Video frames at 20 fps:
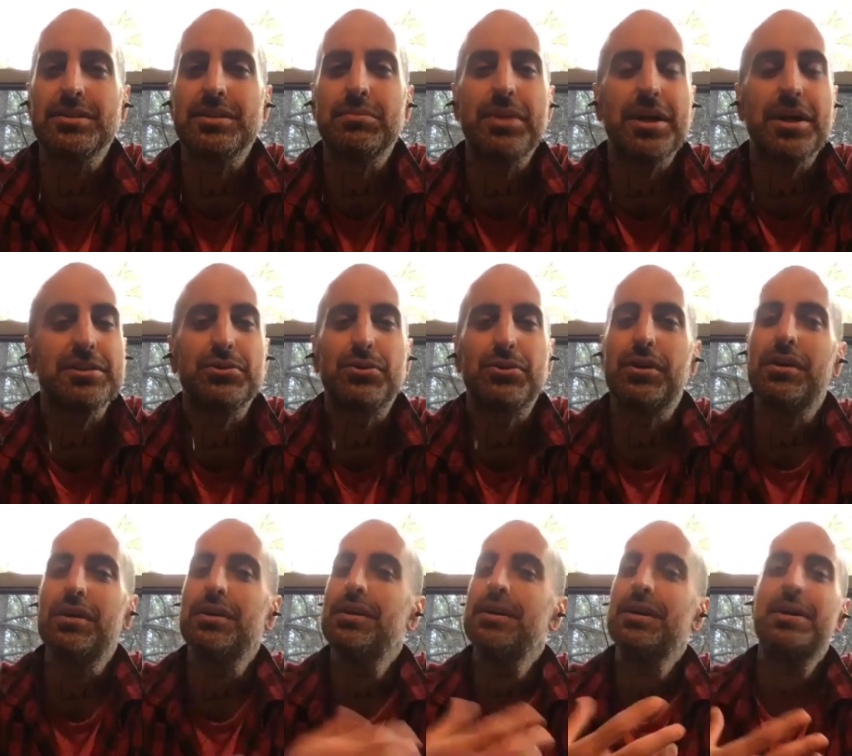mentor
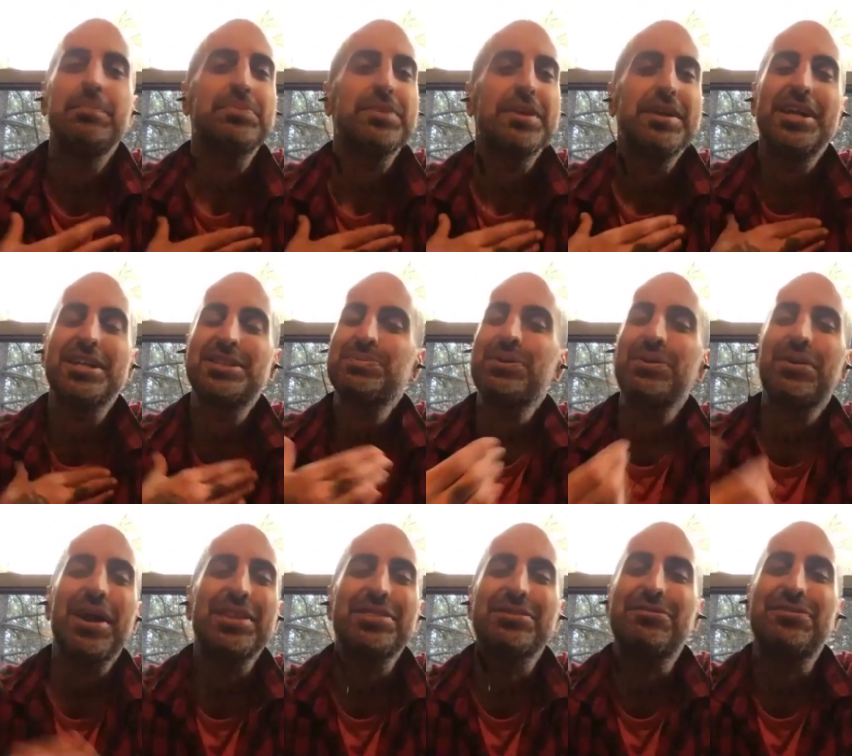hits me right
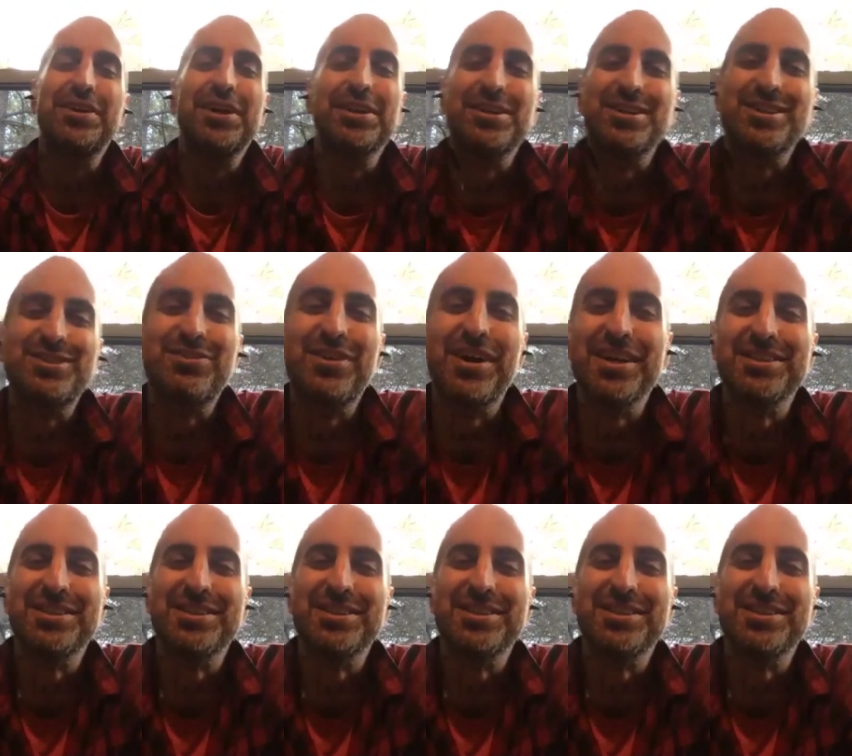in the feelers, friend.